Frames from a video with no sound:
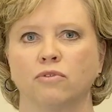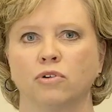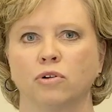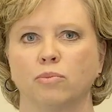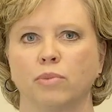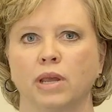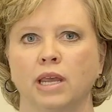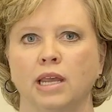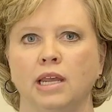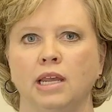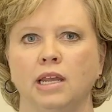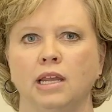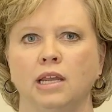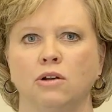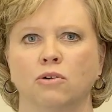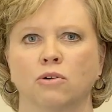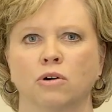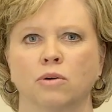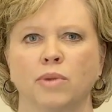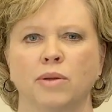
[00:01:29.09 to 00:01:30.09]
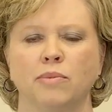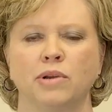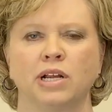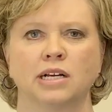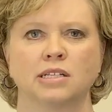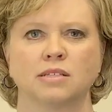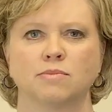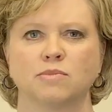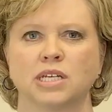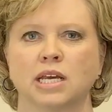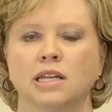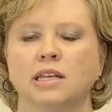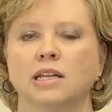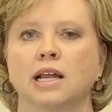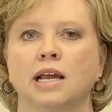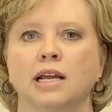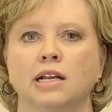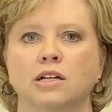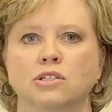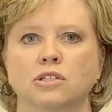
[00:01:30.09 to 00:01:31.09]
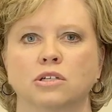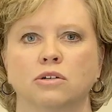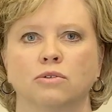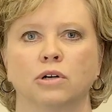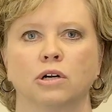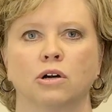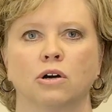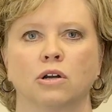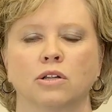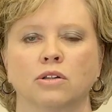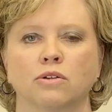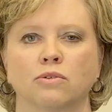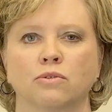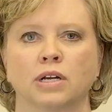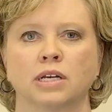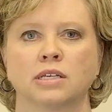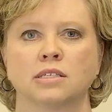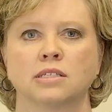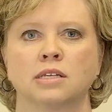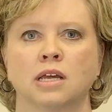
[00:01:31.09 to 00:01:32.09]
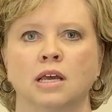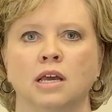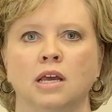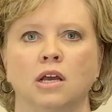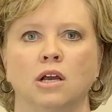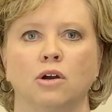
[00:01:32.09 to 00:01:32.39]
foot pain, or maybe you got some tendonitis going on in the wrist.